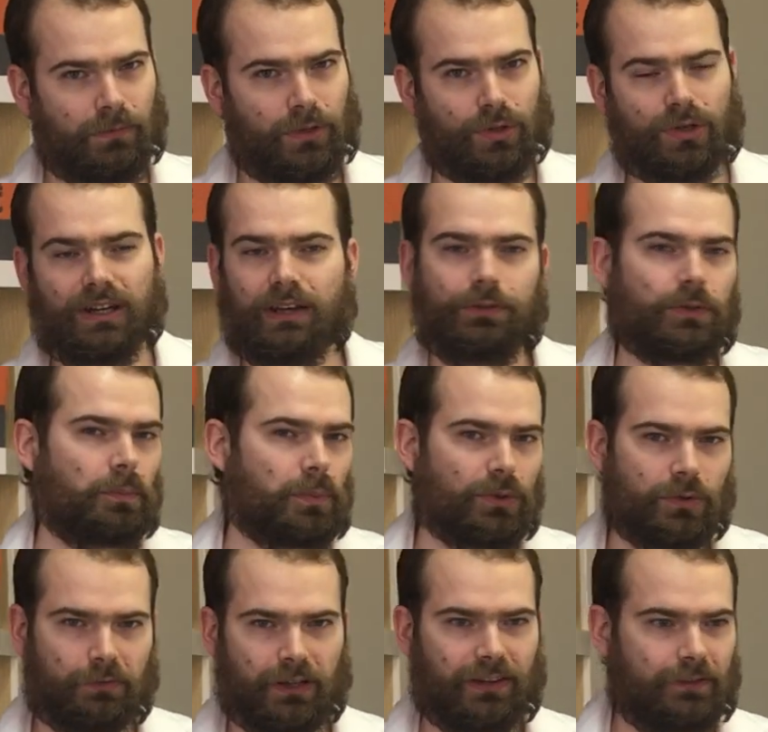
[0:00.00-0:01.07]
You don't have to
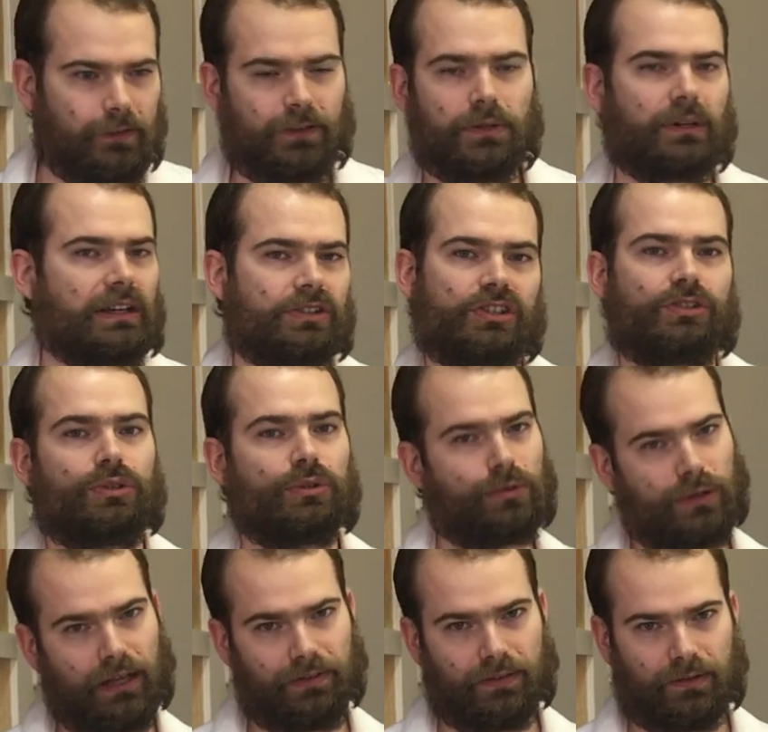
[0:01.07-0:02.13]
prove anything, you can just do
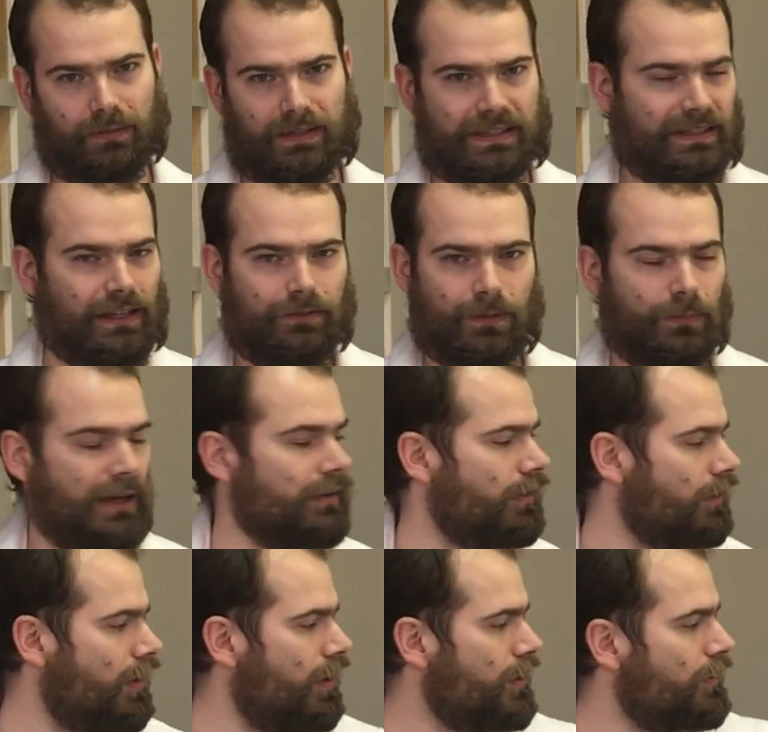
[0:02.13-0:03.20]
that. It's given by
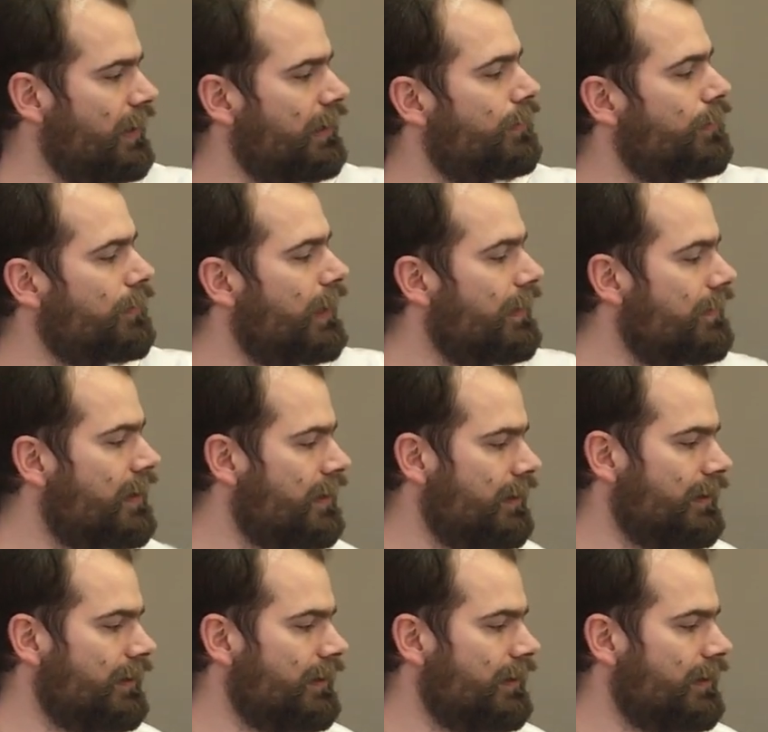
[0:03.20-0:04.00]
the law, you can do that.